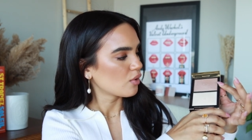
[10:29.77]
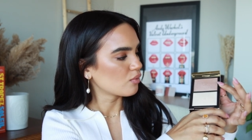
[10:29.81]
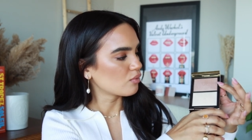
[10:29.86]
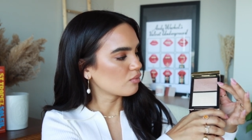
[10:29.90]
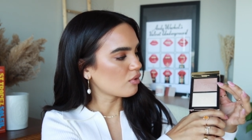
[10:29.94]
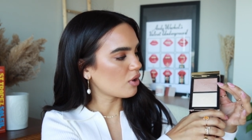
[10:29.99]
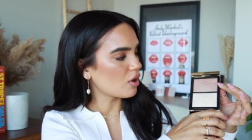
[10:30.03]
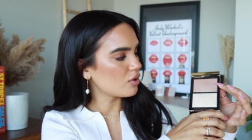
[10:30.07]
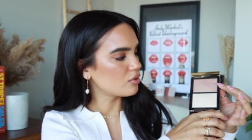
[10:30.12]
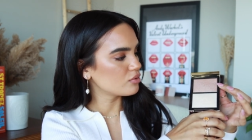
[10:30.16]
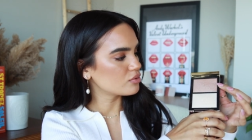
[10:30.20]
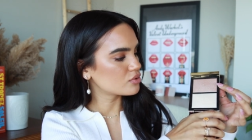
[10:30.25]

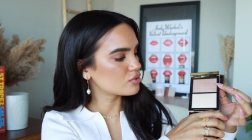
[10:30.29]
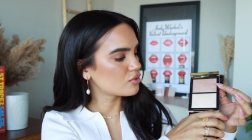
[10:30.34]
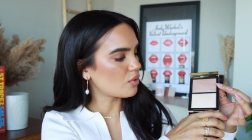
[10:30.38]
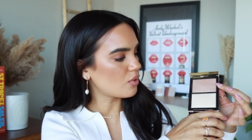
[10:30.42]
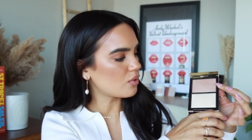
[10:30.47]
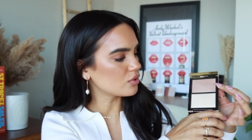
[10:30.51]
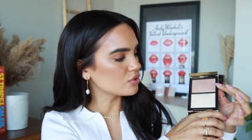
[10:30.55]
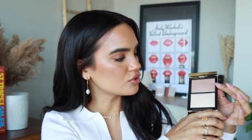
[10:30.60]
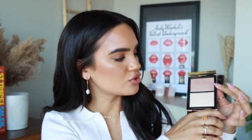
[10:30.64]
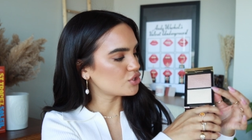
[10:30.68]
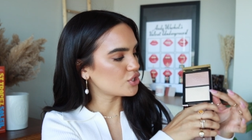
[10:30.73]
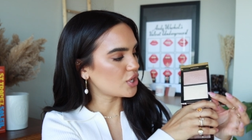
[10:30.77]
rose
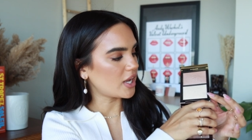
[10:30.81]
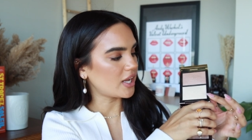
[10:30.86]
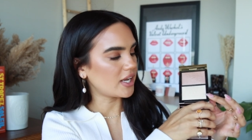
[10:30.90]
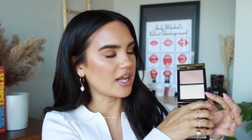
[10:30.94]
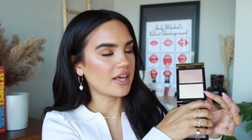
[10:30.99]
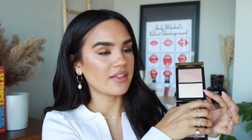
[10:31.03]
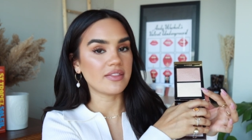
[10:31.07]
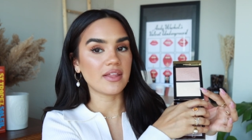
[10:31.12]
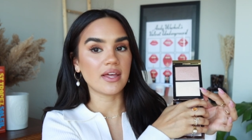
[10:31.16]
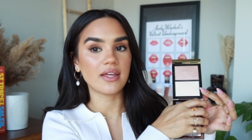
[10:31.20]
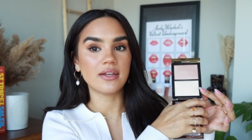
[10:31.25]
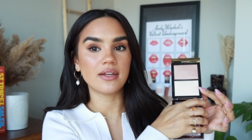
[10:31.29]
gold shade
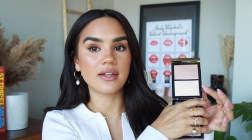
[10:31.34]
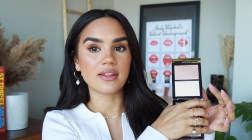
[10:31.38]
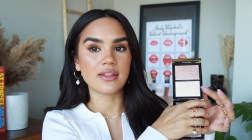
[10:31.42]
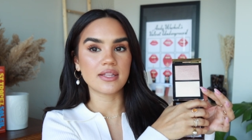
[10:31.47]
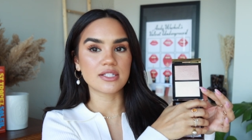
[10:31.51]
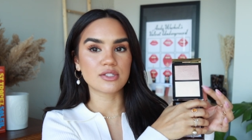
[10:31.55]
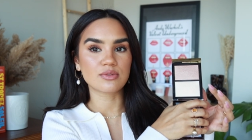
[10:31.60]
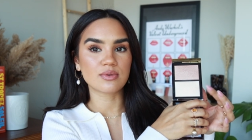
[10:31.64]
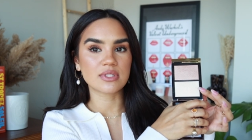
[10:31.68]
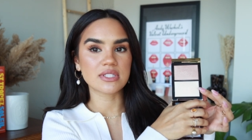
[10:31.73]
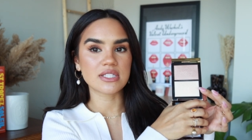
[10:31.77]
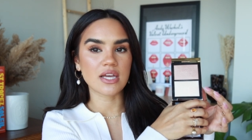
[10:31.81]
and then
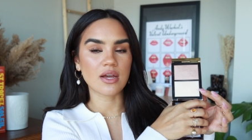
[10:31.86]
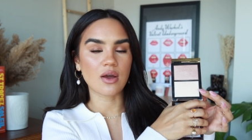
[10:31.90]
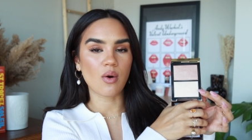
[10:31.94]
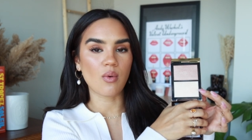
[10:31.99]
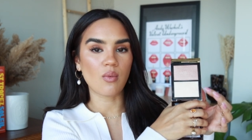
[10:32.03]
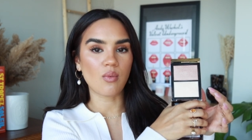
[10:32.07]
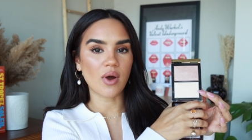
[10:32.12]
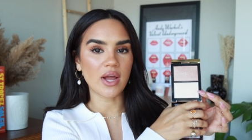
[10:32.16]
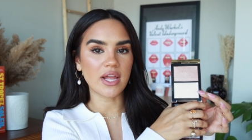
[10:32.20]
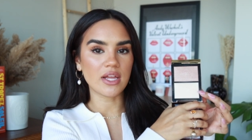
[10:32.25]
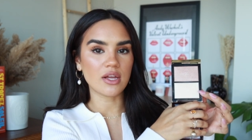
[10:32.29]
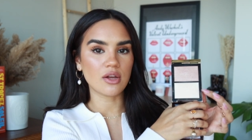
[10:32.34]
this one's like a
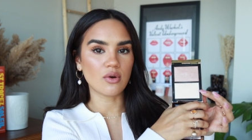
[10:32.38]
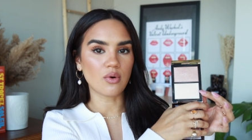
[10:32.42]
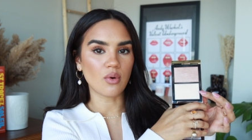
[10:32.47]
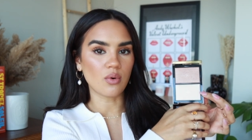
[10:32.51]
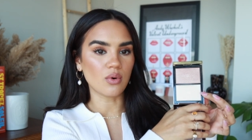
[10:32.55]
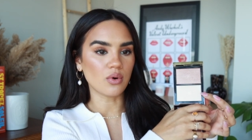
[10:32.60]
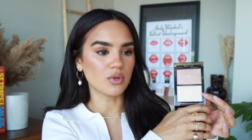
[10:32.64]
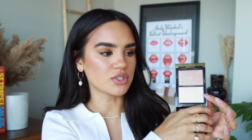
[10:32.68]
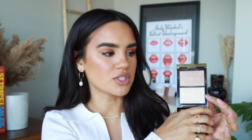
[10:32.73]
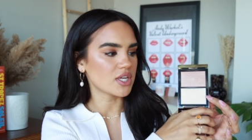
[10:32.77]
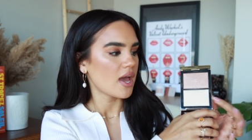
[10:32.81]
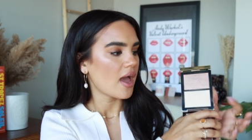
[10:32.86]
white
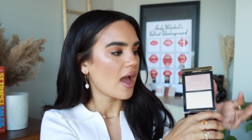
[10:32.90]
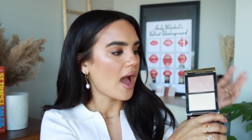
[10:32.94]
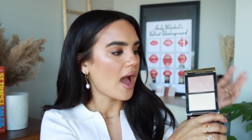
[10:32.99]
gold.